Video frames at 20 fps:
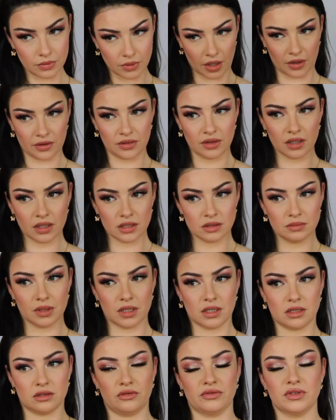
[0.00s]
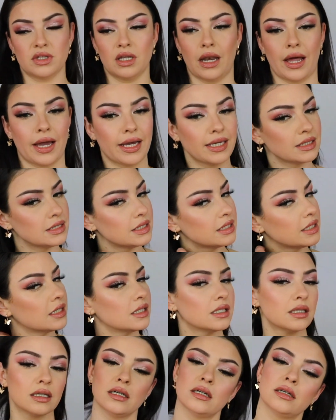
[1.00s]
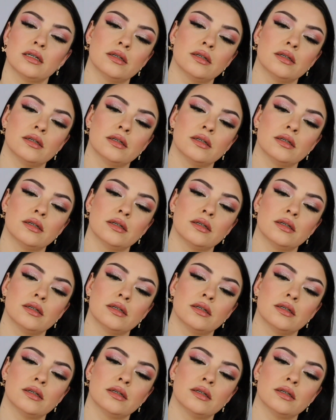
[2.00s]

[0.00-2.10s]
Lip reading: I think it's because of the lighting.